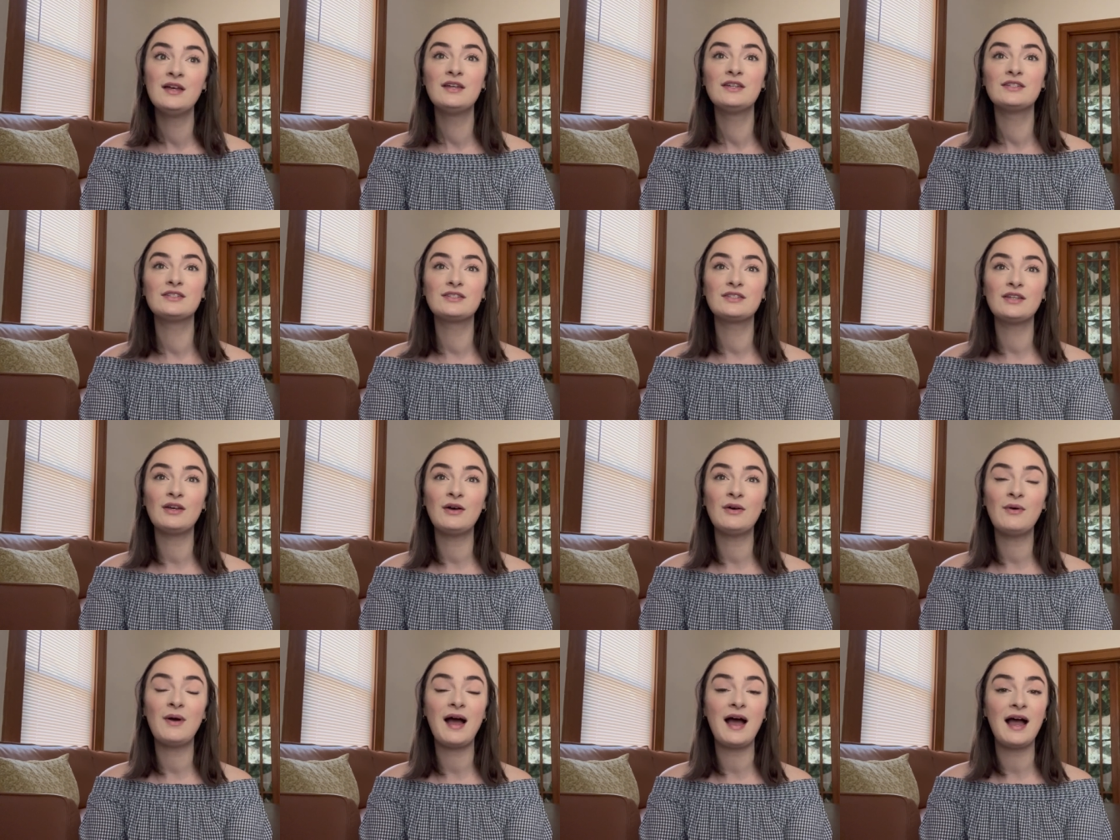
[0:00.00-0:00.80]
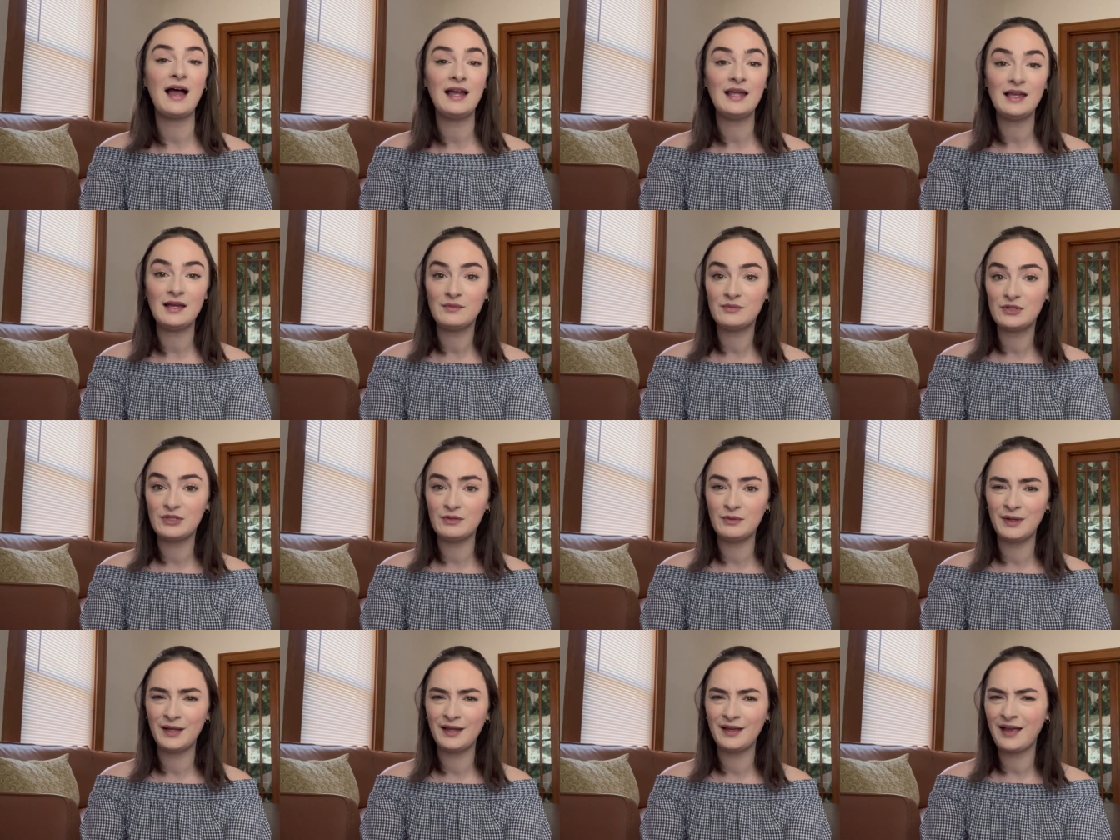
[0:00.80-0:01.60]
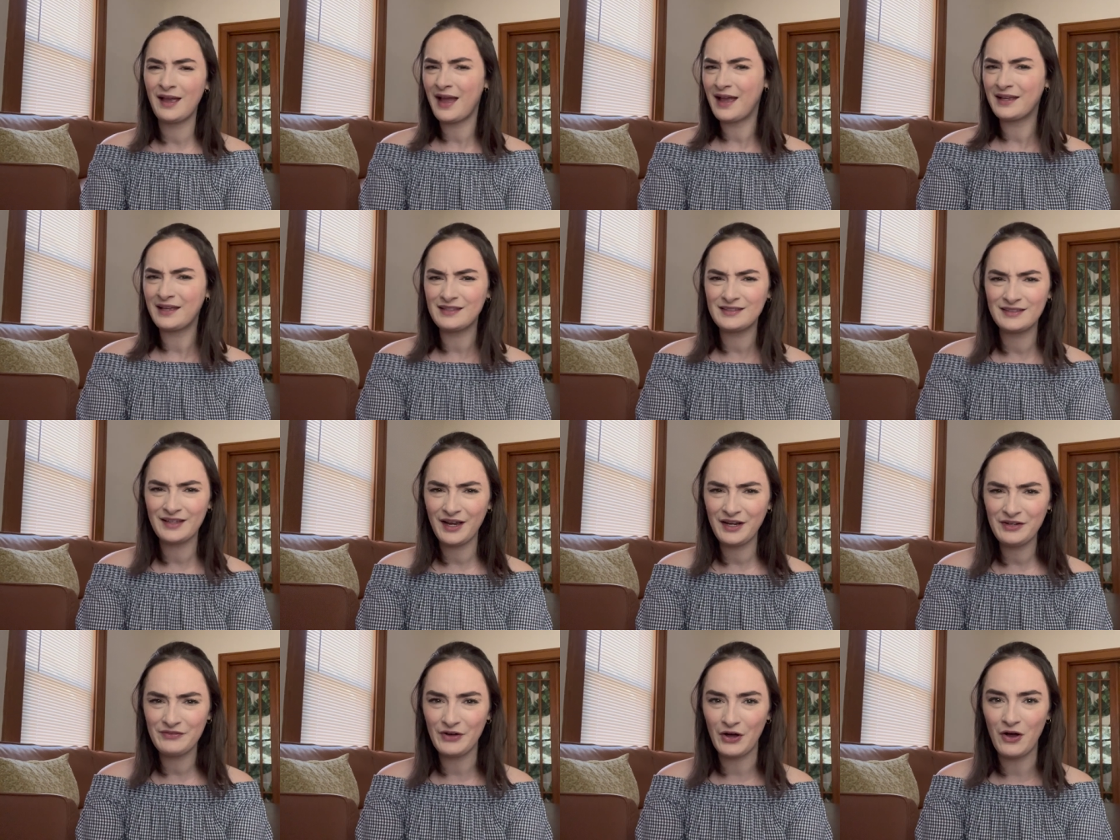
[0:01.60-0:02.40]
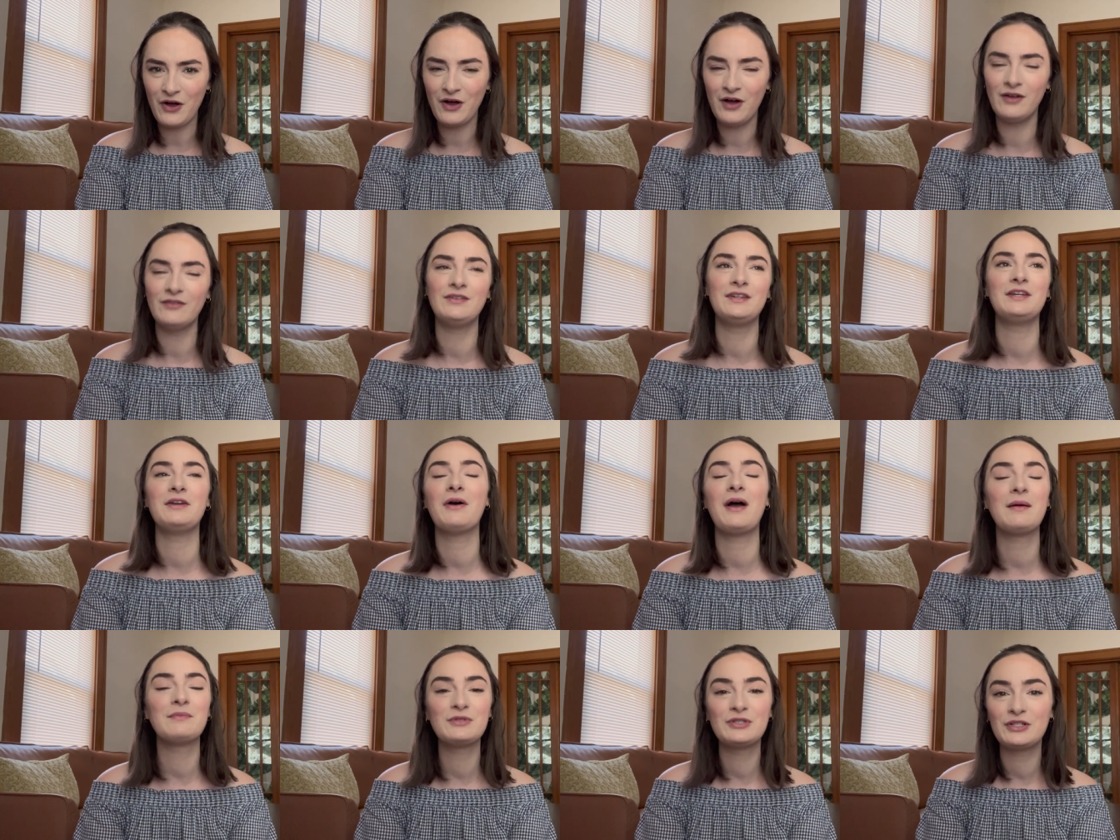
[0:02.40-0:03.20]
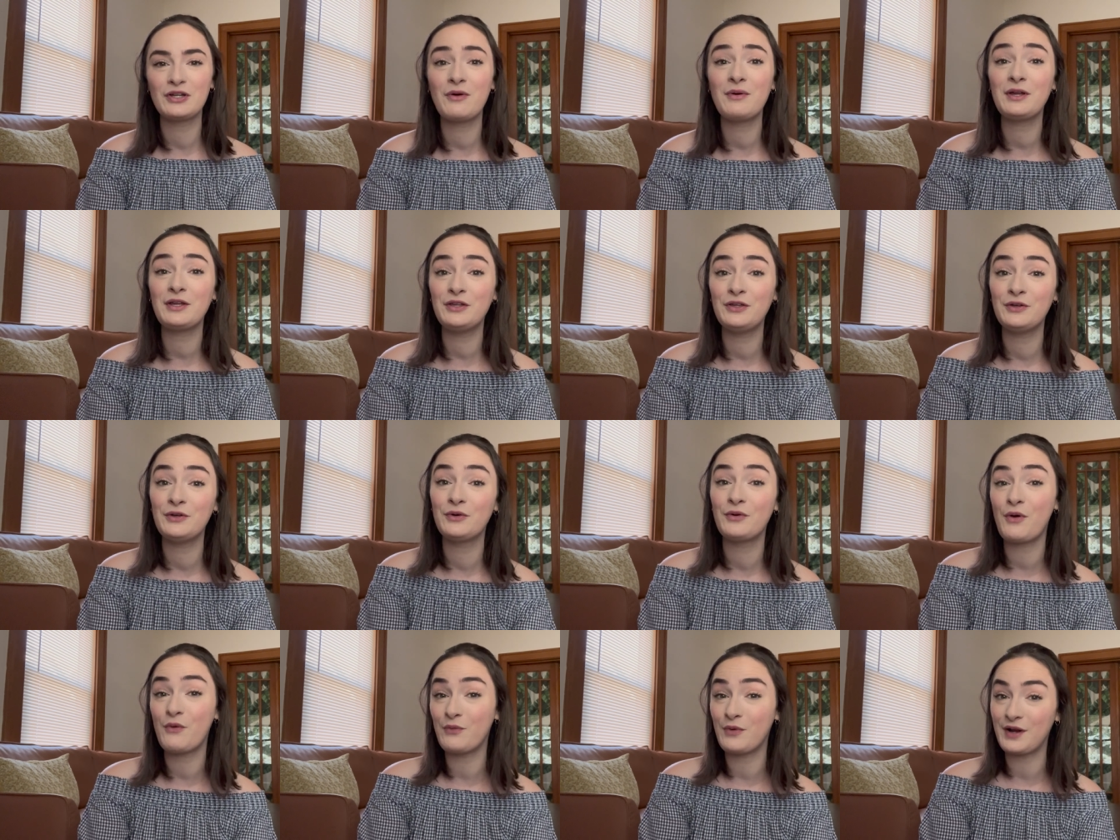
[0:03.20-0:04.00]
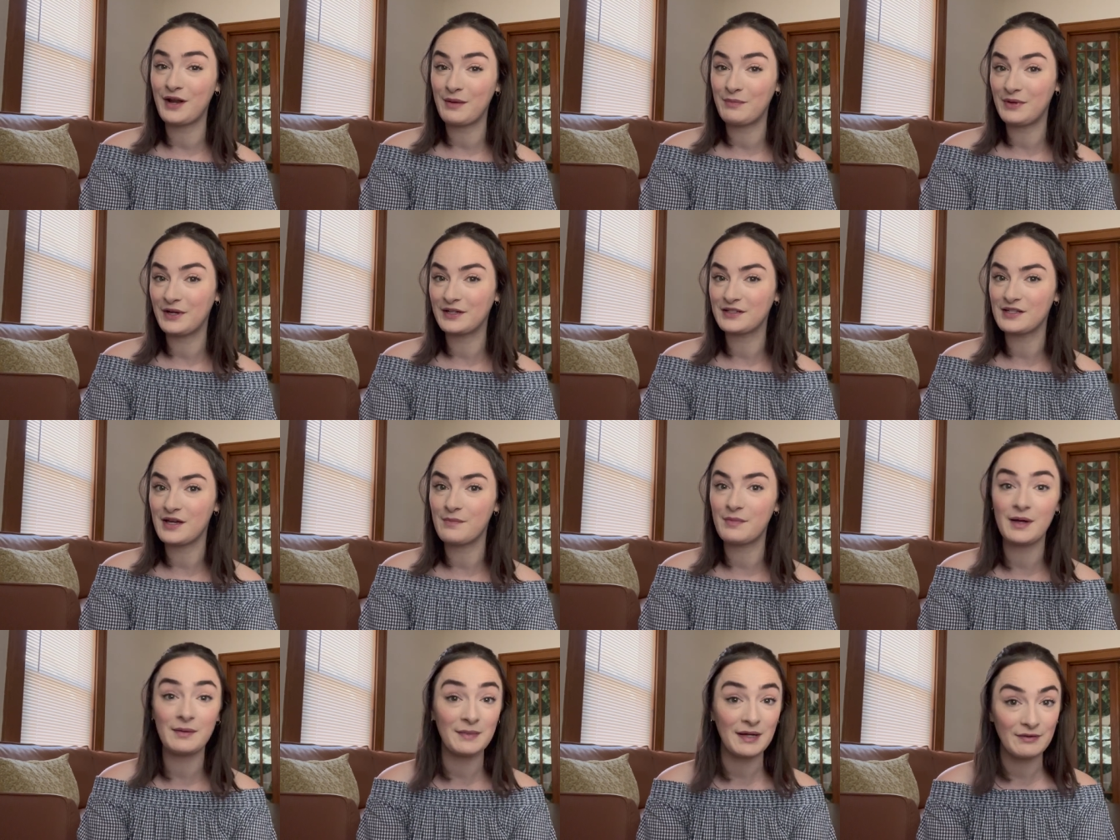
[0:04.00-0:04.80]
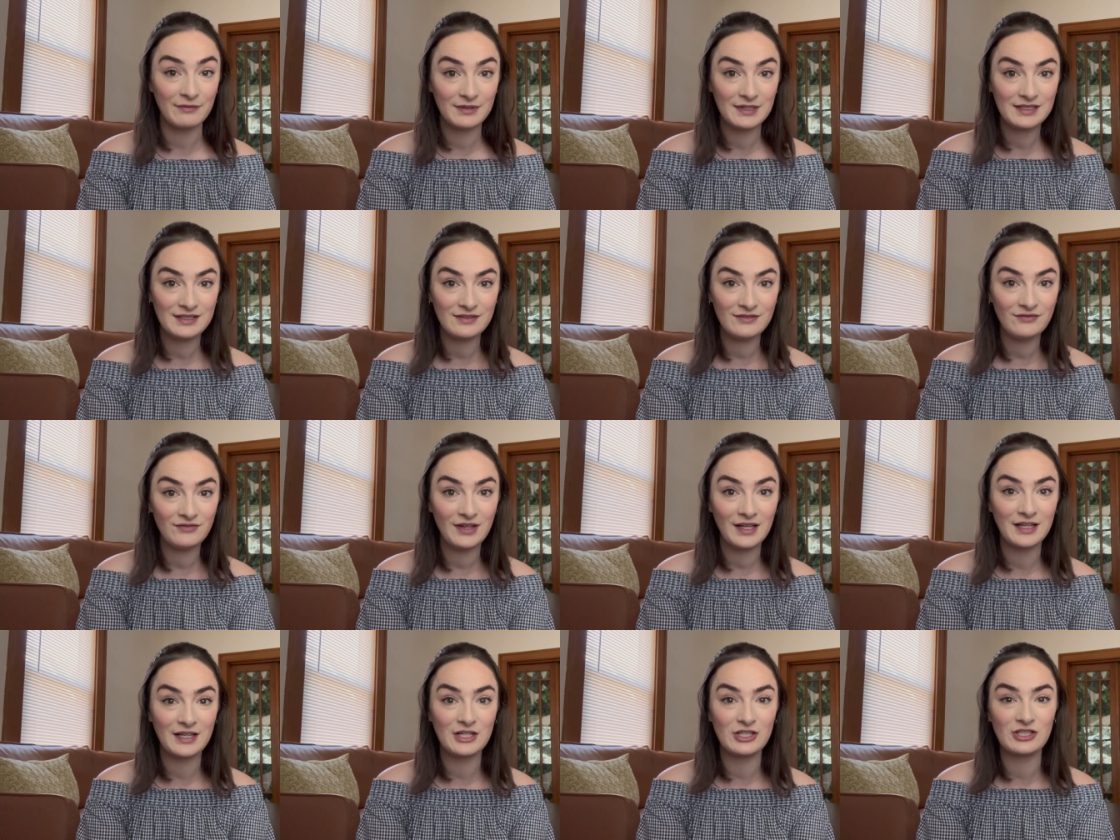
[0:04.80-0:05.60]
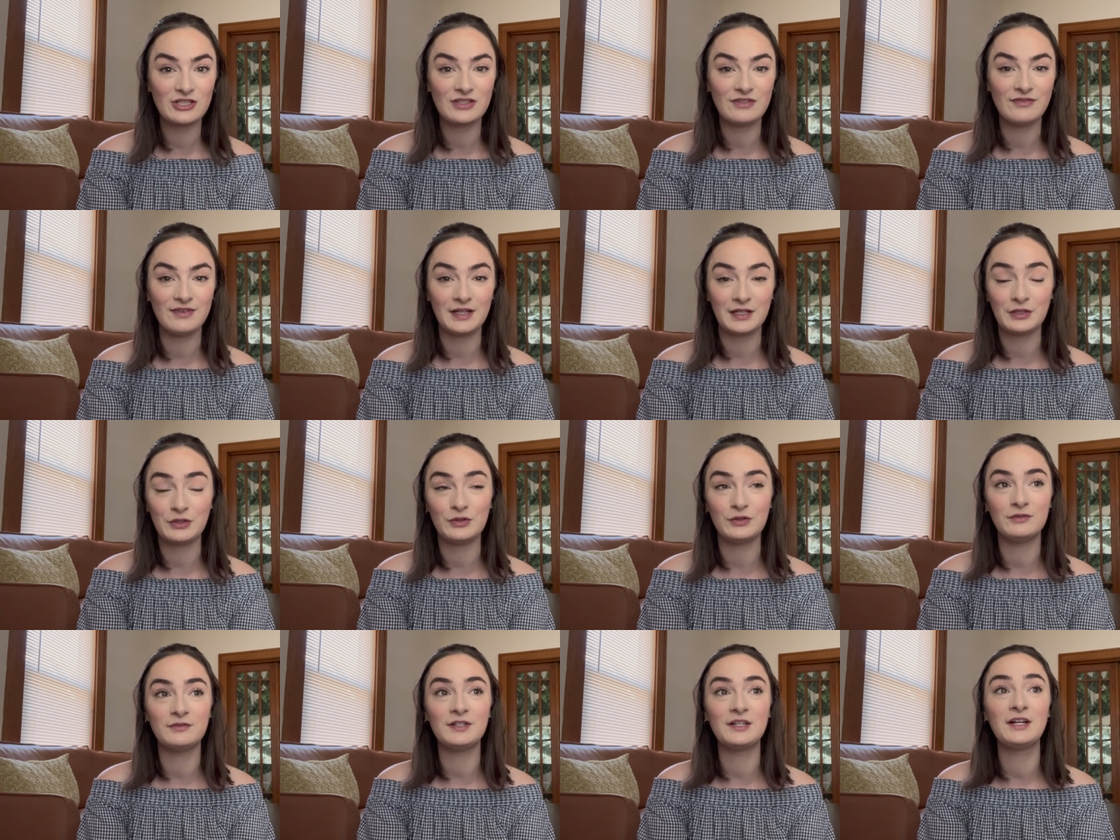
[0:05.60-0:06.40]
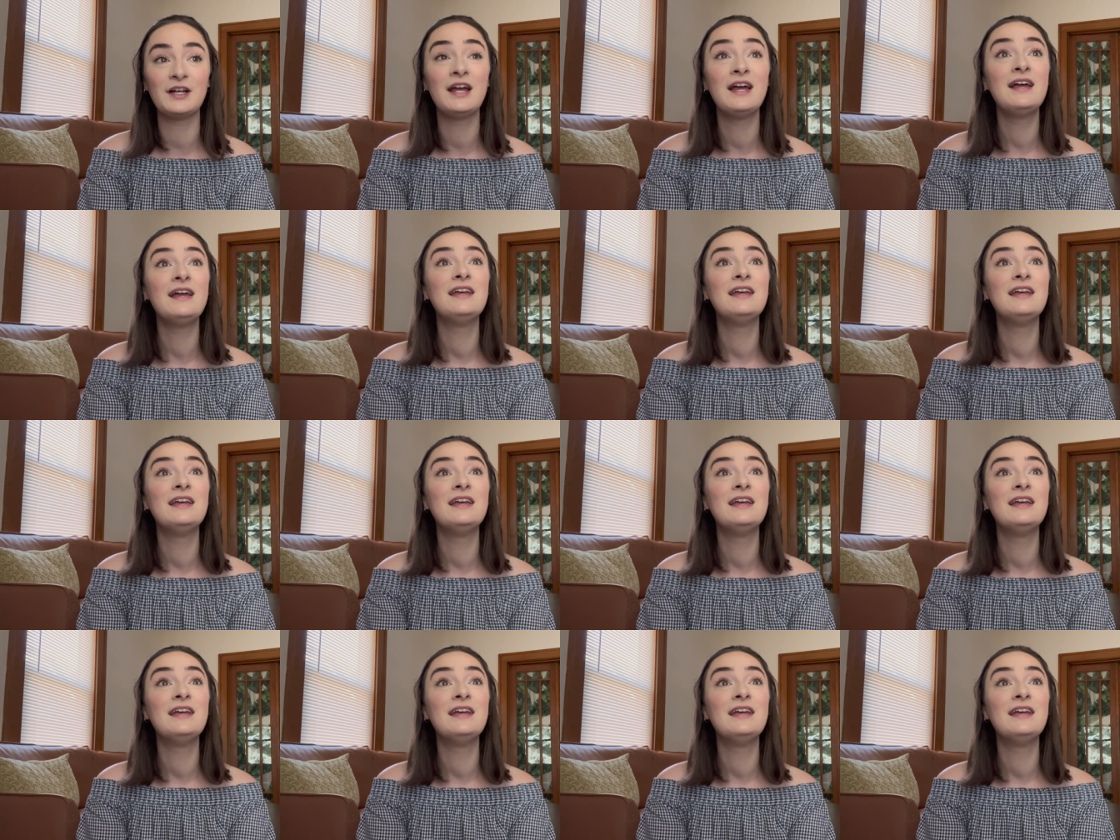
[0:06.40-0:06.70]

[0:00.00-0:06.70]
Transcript: So I am doing, I guess, kind of a haul video. I'm showing you what I picked up on my recent vacation to Vancouver.